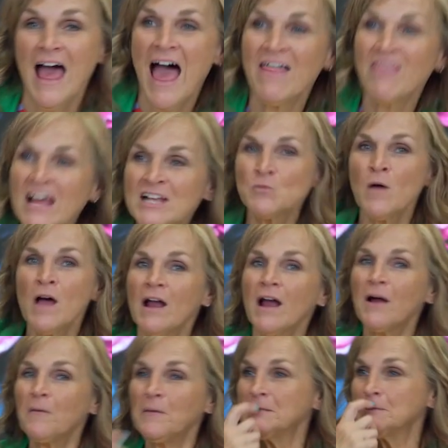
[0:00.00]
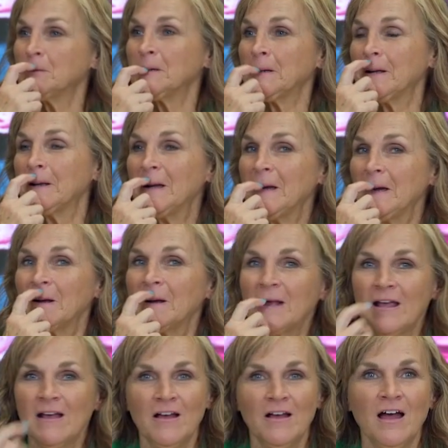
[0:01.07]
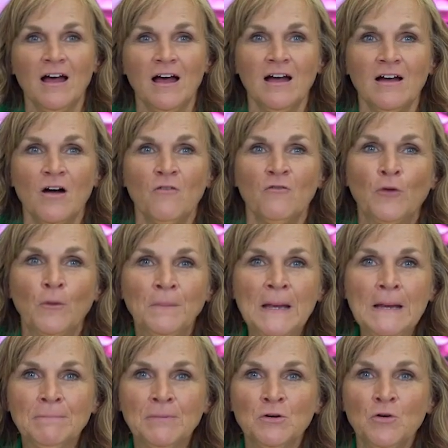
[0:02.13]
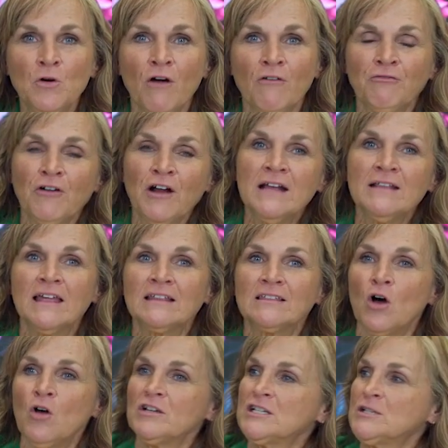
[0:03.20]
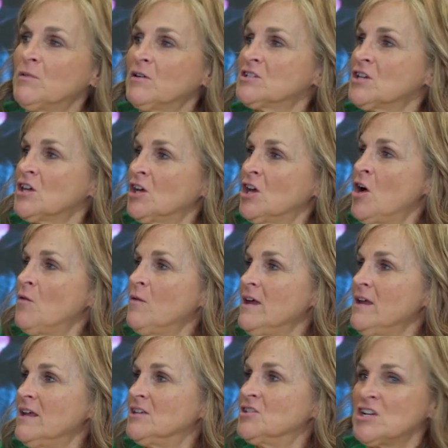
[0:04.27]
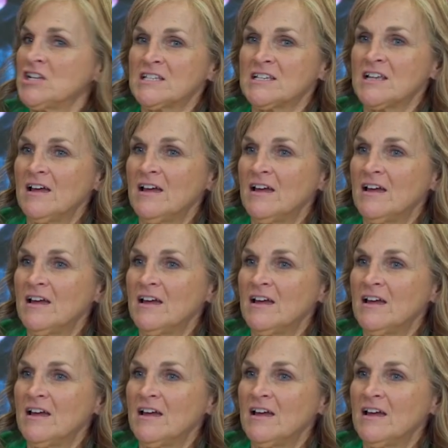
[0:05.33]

And that's why I always want to, for people who are afraid, like the Holy Spirit's going to go in and just